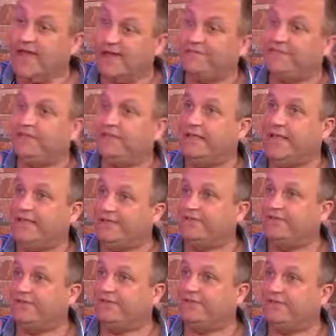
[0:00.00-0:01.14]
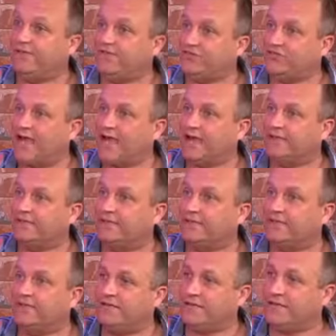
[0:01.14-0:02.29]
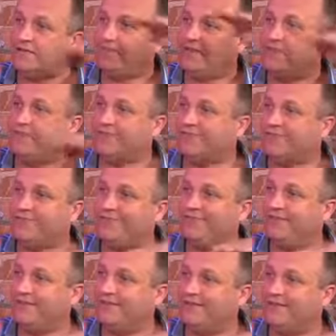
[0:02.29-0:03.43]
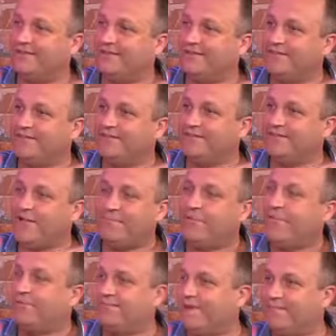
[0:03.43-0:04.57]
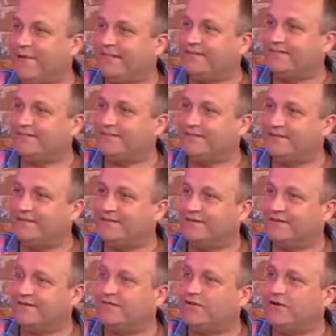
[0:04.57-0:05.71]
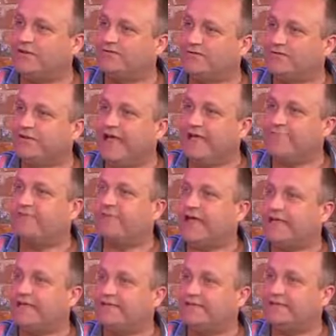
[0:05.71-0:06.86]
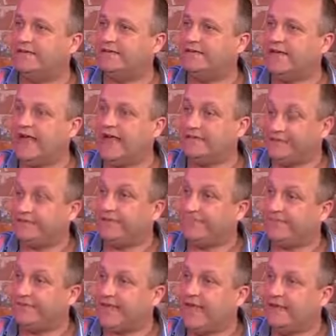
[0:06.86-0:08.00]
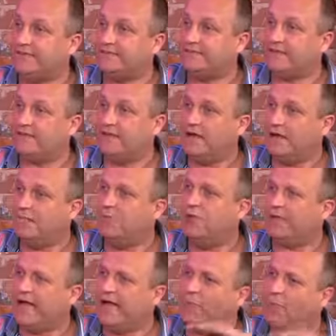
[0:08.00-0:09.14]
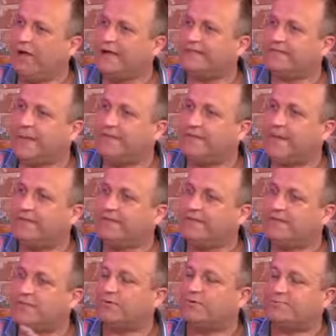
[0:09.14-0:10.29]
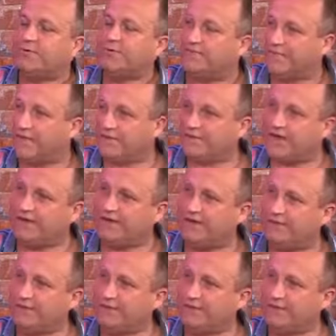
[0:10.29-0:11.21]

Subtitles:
And every incident and every child, you've got to balance it differently. There isn't a perfect balance. So you've got to treat every case as a separate case and work out what is that balance and what's the best for that child.